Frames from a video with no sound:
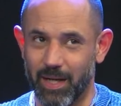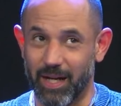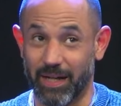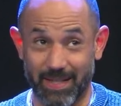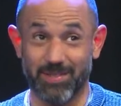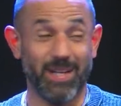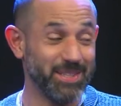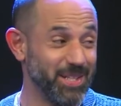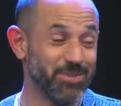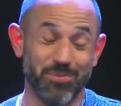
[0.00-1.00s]
I, that's, I
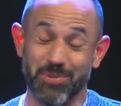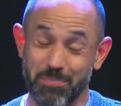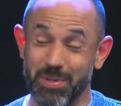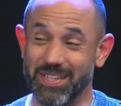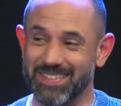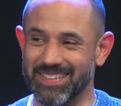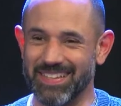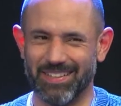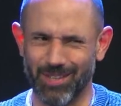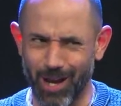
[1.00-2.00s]
think that's the biggest thing.
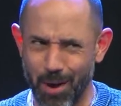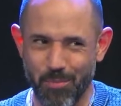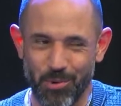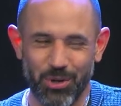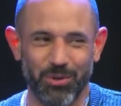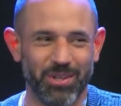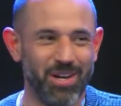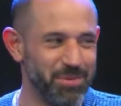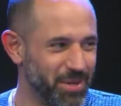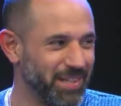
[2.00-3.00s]
There's a lot more going
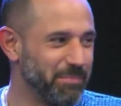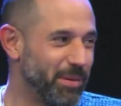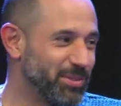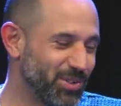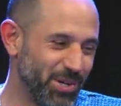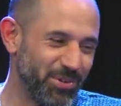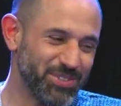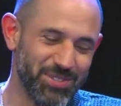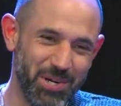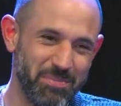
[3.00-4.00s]
on, but maybe Tori wants
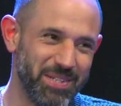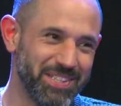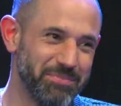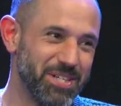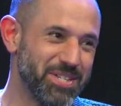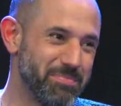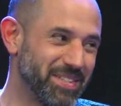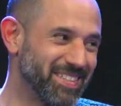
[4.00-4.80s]
to talk about the budget piece.